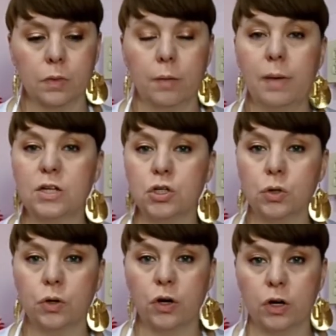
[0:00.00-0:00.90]

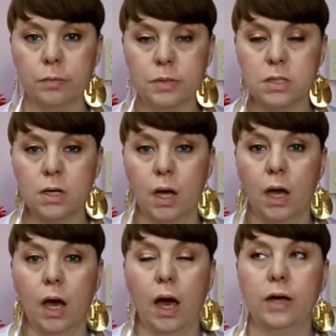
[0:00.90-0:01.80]
magical herbs.
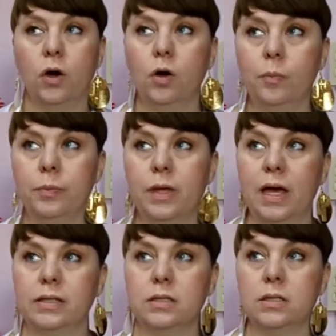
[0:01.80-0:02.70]
I hope
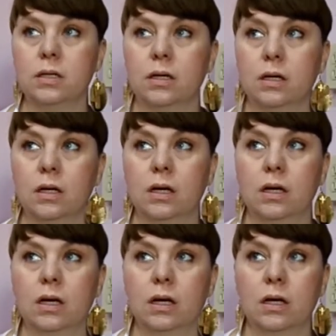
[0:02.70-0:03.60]
that
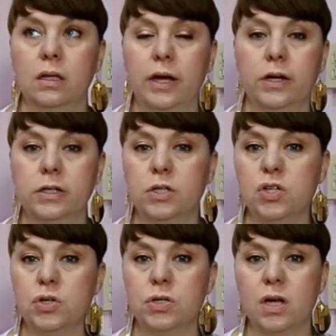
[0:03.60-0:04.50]
the air
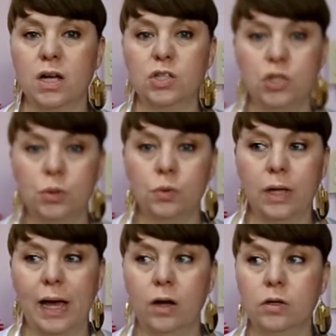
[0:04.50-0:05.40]
conditioner is not too
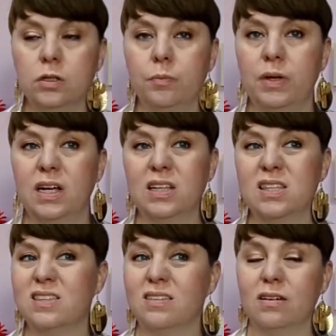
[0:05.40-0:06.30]
loud, but
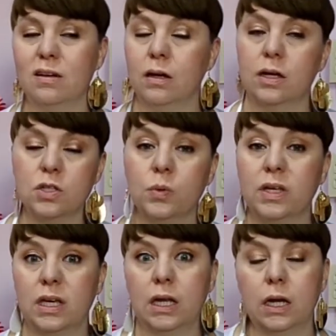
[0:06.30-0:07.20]
it's
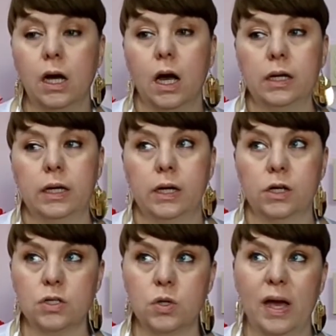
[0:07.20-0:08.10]
really getting hot in
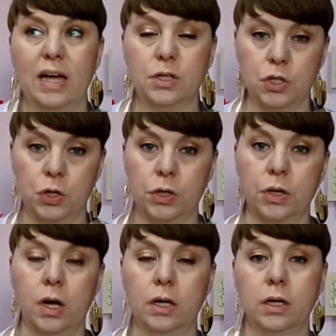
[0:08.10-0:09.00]
here, so I had to turn it
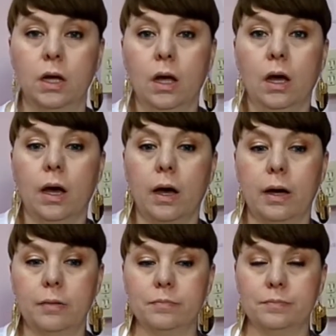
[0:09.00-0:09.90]
on.
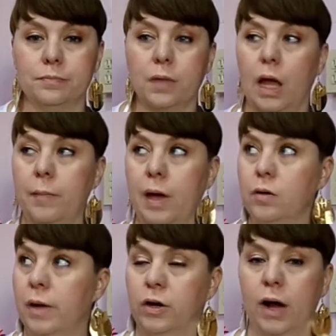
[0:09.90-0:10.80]
I'm out in
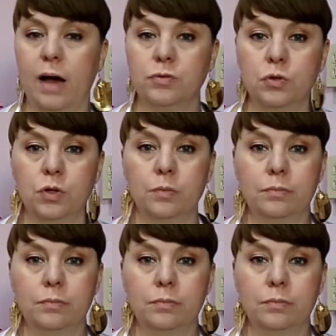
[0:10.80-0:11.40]
my craft room.